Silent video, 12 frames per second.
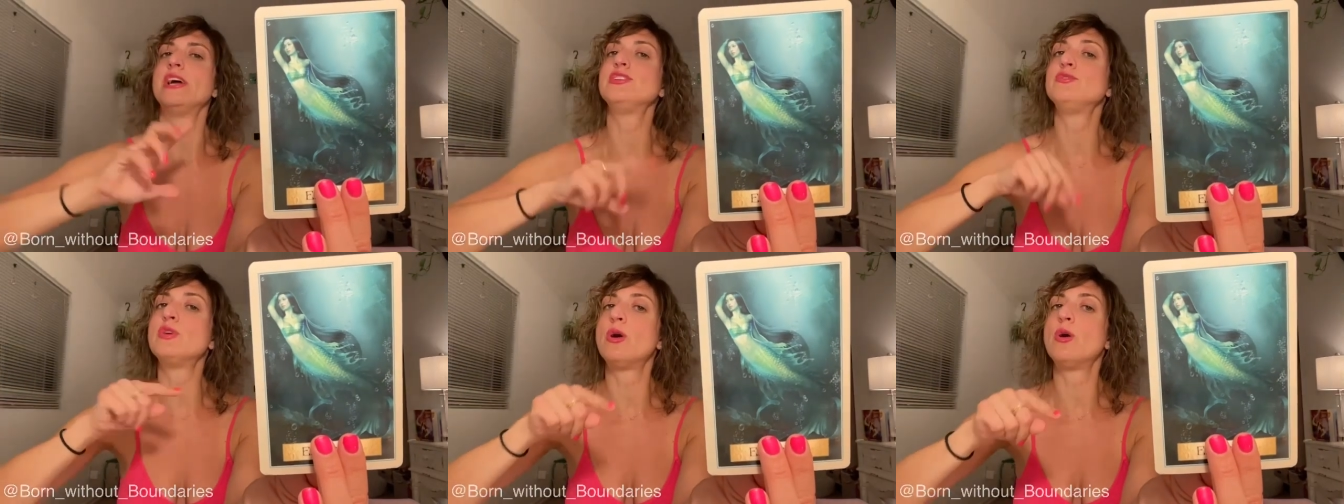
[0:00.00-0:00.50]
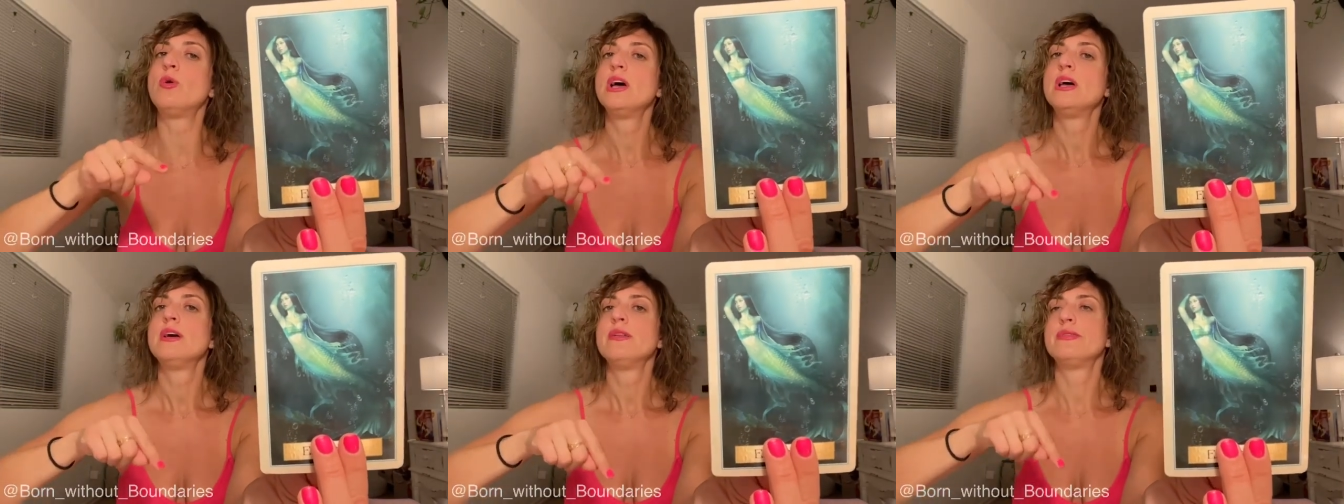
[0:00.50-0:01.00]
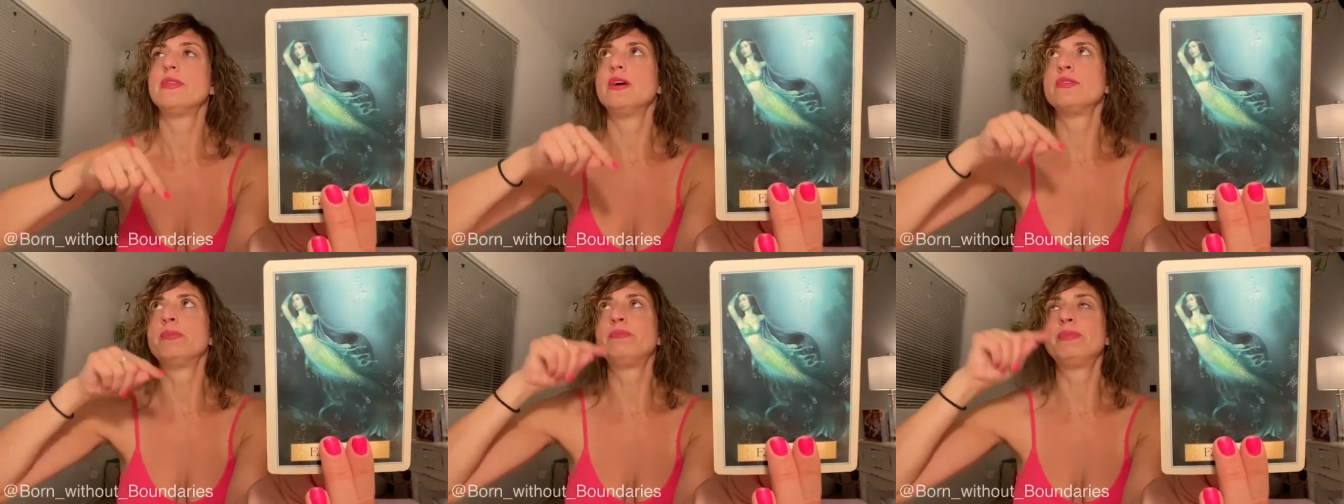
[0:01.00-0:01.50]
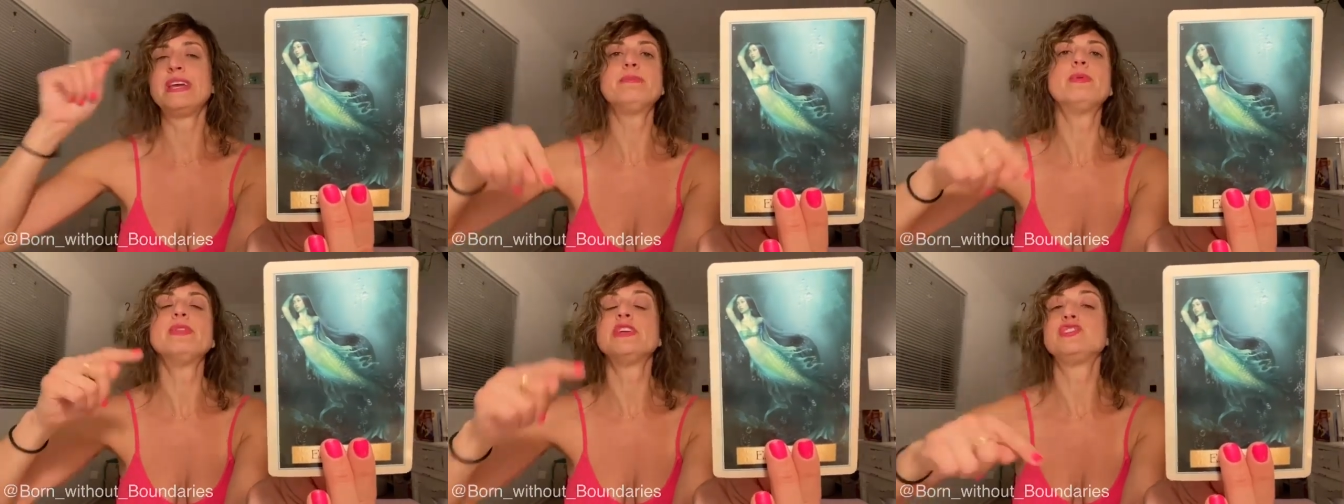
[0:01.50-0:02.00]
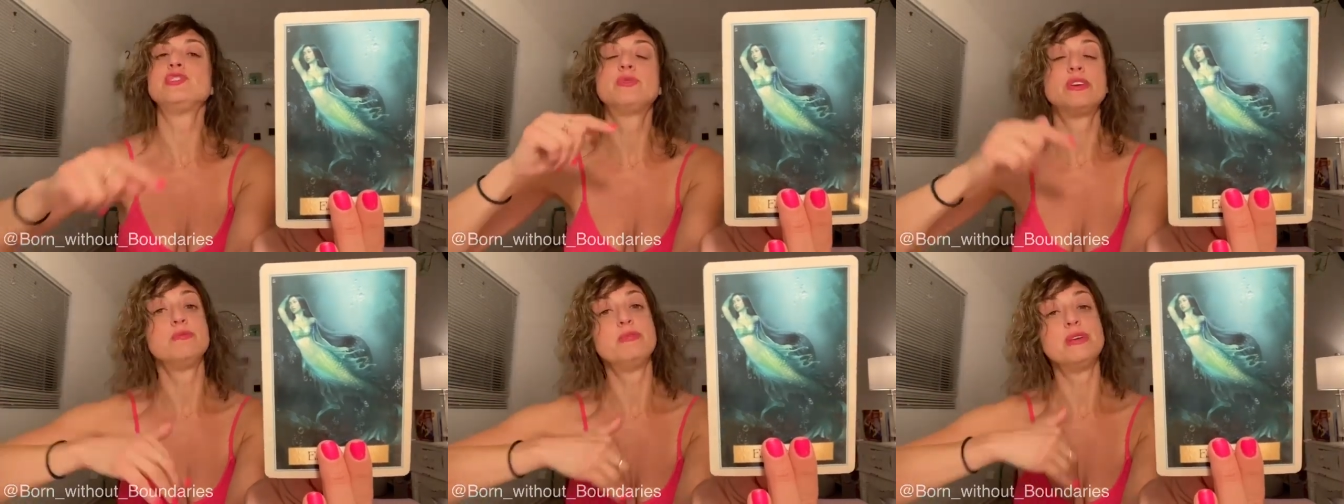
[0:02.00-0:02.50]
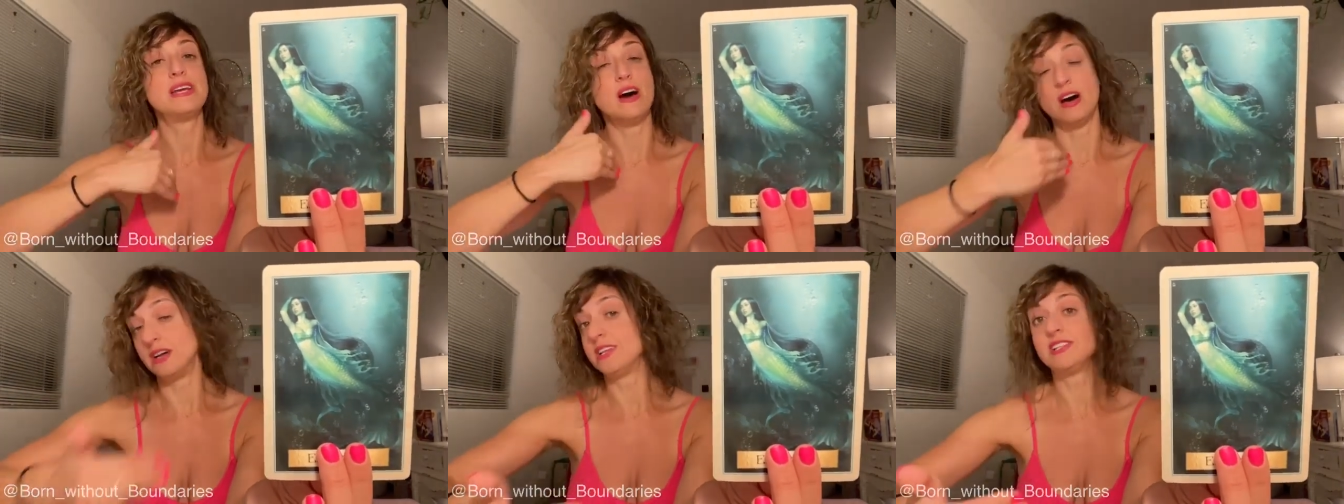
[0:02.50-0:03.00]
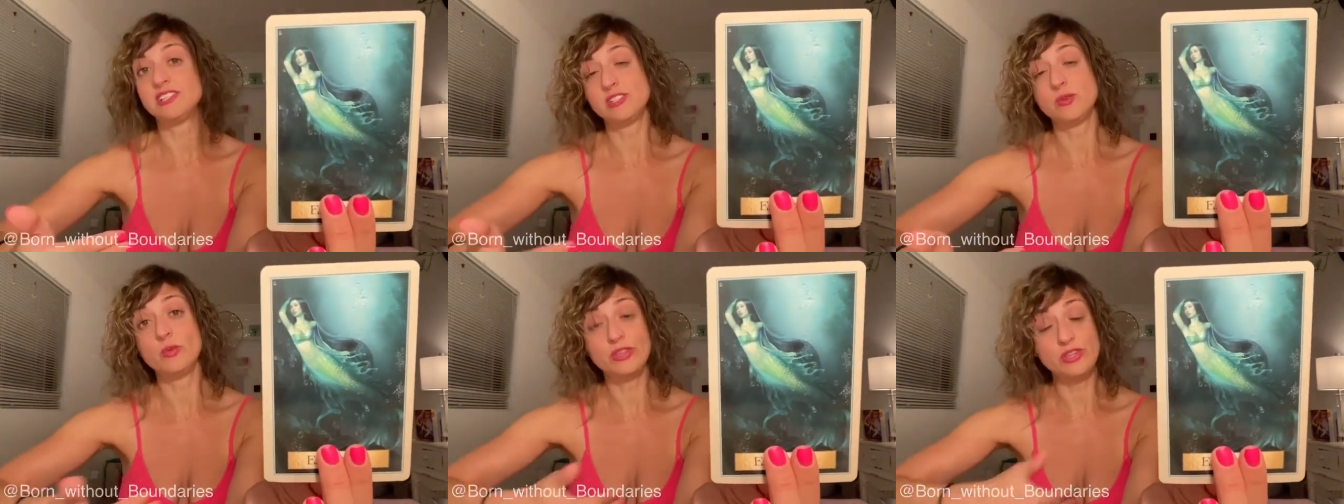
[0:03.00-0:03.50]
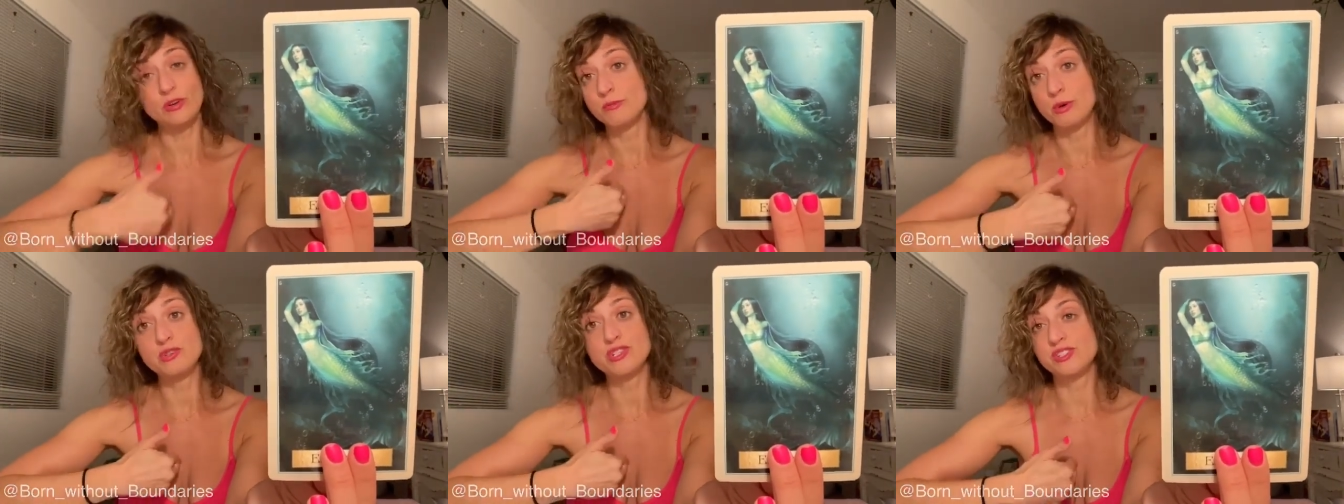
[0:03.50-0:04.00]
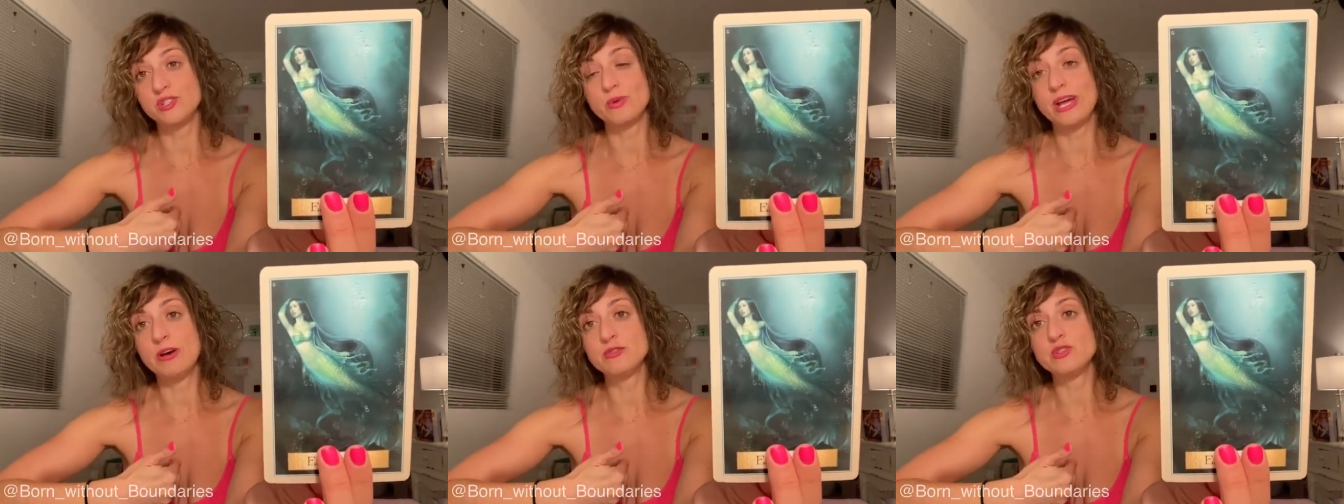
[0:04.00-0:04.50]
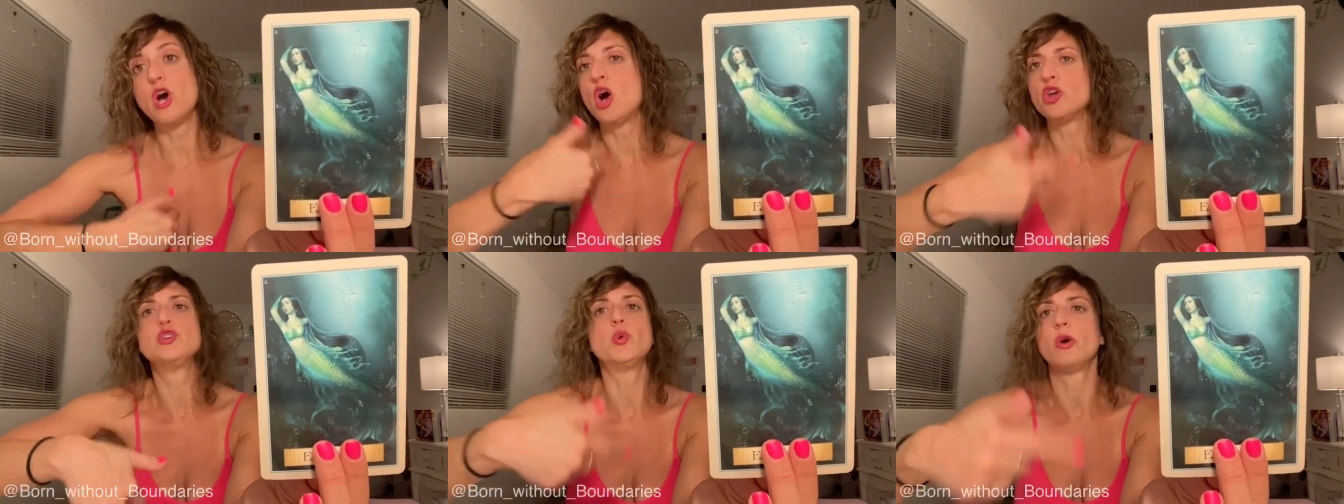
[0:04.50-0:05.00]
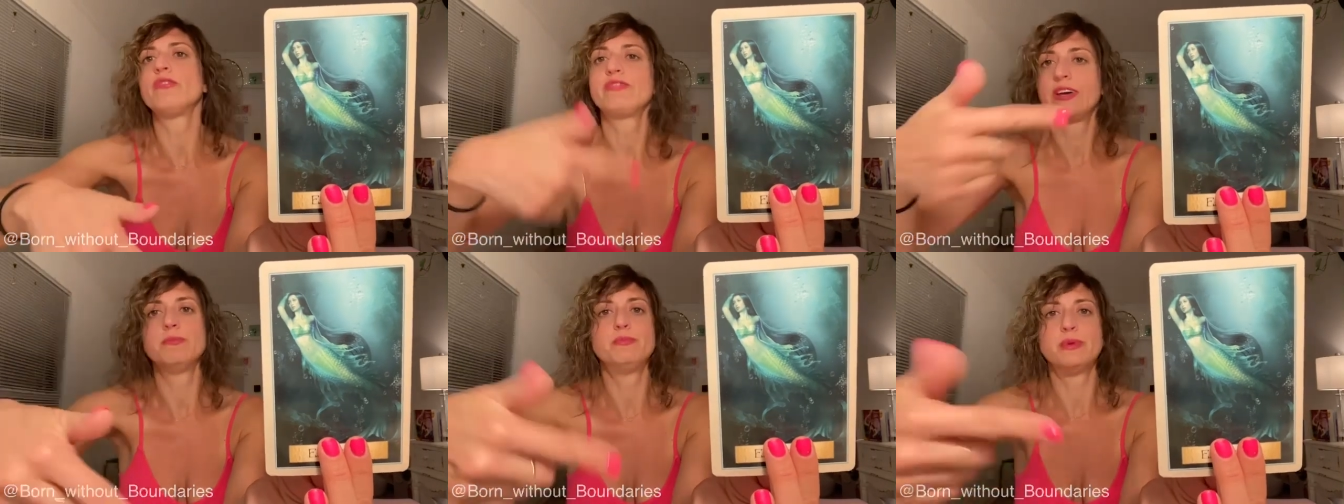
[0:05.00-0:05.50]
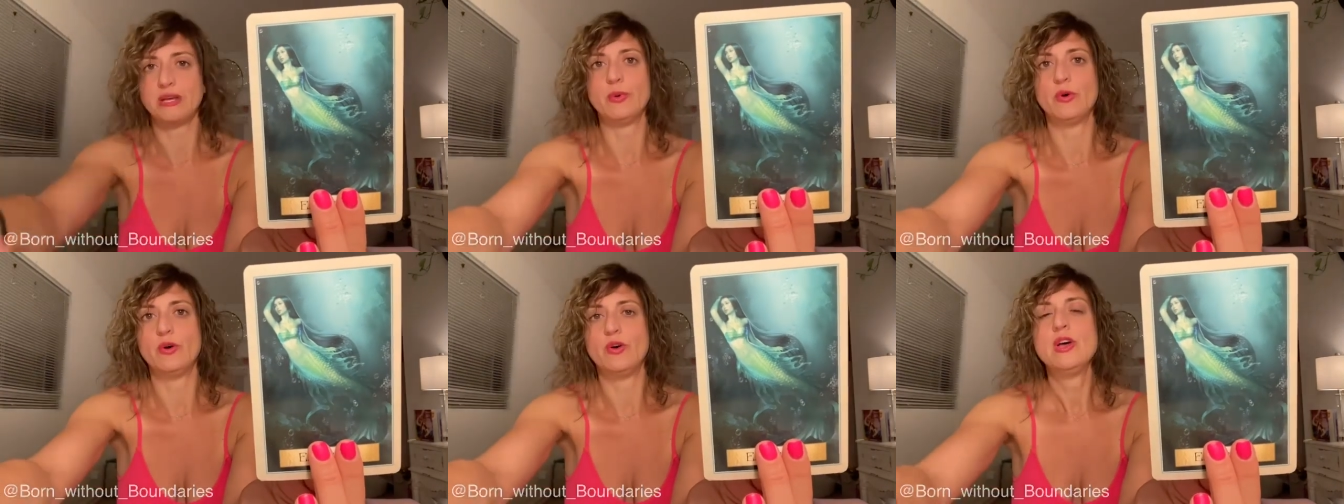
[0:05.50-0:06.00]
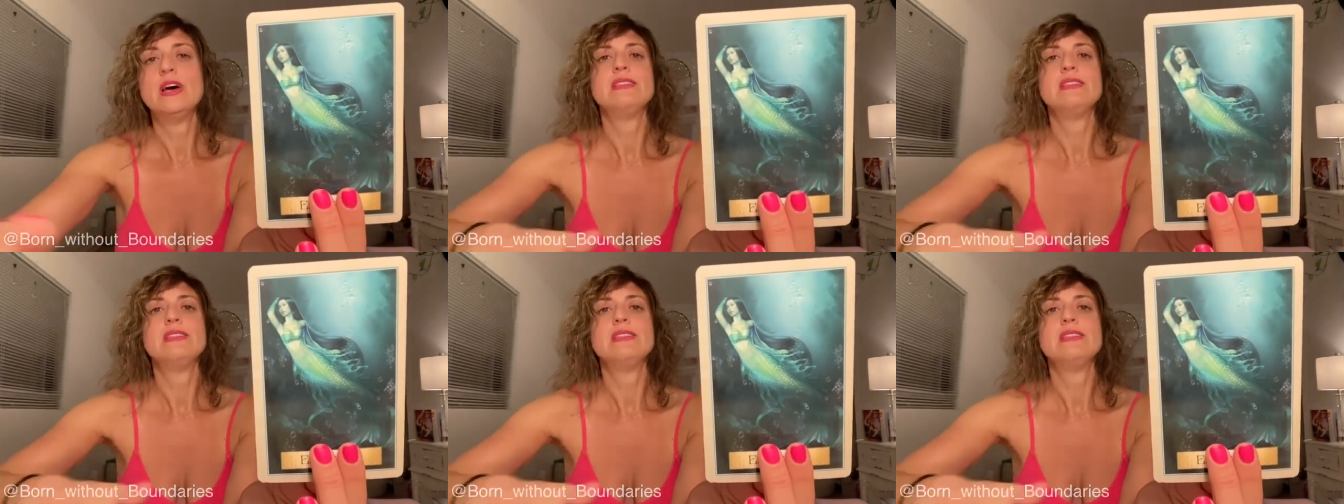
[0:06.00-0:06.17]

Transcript: And you know, the people that you can be honest with your emotions around are your fucking people.